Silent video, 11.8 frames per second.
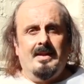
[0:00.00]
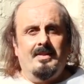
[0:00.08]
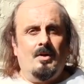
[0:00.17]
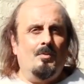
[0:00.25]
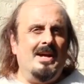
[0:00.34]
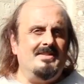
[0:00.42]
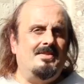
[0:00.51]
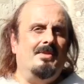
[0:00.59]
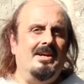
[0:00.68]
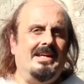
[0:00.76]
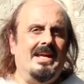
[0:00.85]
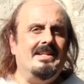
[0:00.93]
that went to
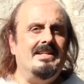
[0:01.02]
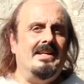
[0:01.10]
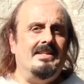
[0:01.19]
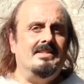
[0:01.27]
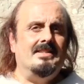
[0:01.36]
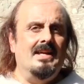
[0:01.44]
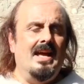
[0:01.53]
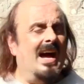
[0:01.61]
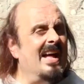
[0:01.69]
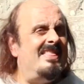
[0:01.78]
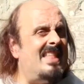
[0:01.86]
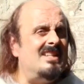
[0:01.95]
my kidneys,
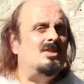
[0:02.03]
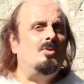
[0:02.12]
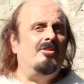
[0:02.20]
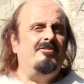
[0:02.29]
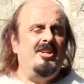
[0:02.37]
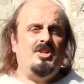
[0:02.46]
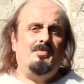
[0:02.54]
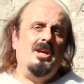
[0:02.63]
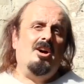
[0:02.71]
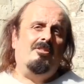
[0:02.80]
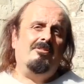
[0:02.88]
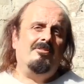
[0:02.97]
and that's what finished me
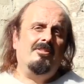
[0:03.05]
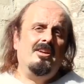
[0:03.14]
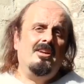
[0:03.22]
off.